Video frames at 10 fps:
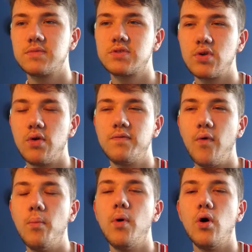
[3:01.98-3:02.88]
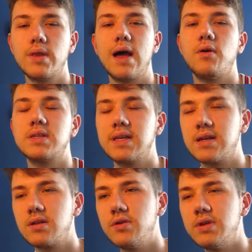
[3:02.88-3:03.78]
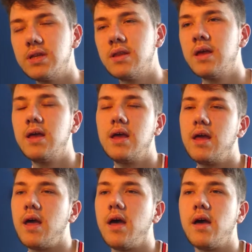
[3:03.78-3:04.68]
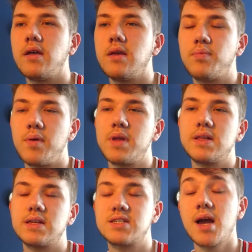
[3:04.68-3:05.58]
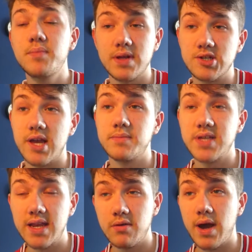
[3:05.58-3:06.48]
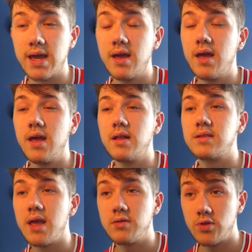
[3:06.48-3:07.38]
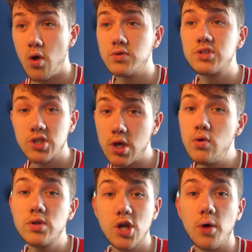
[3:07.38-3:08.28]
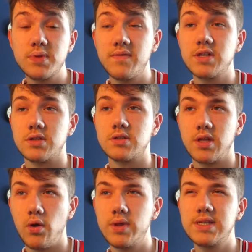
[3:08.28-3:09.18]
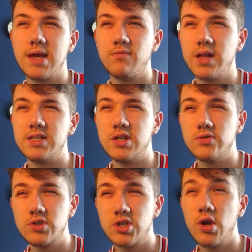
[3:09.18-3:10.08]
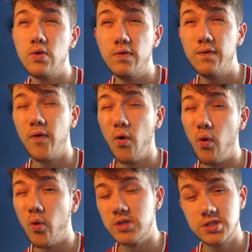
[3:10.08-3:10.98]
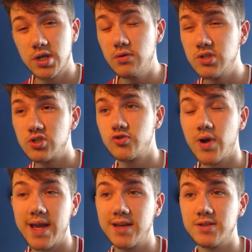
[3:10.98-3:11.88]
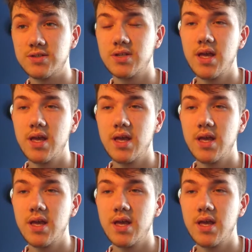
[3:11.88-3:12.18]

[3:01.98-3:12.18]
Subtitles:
sort of football now, including your Premier League and Championships anyway, those 2 top divisions, the only team really to use 2 forwards, 2 strikers